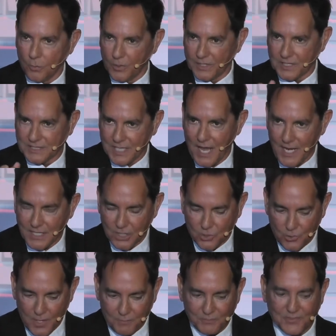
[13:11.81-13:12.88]
with a tight
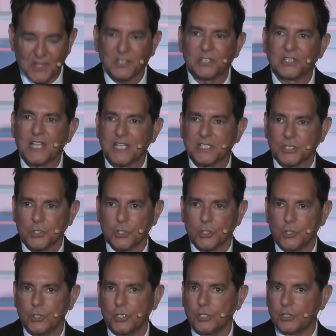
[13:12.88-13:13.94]
grip the lesser
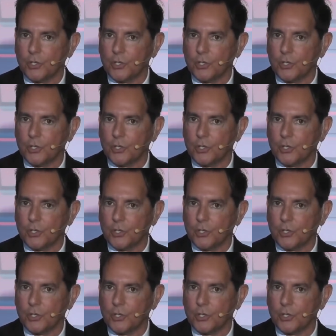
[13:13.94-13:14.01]
good in